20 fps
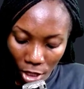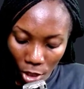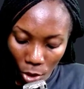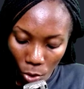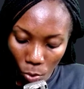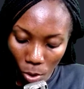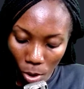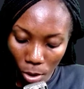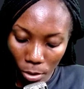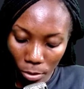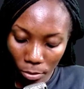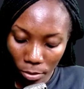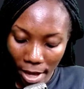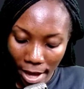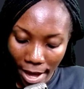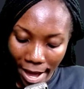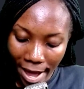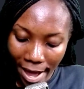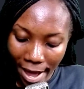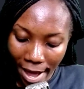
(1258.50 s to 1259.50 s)

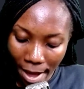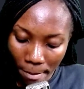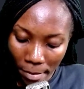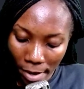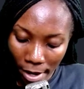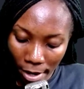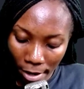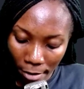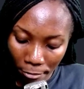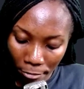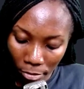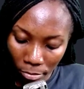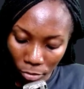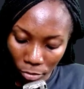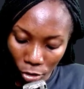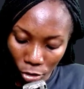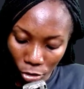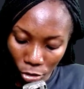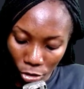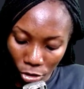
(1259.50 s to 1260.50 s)
equal ma
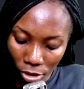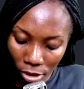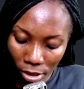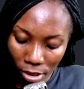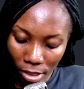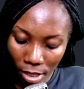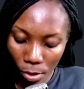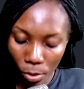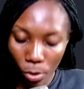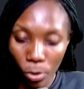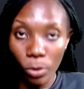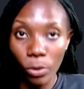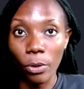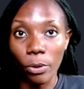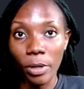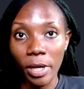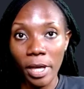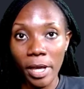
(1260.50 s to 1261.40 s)
from the Newton's second law.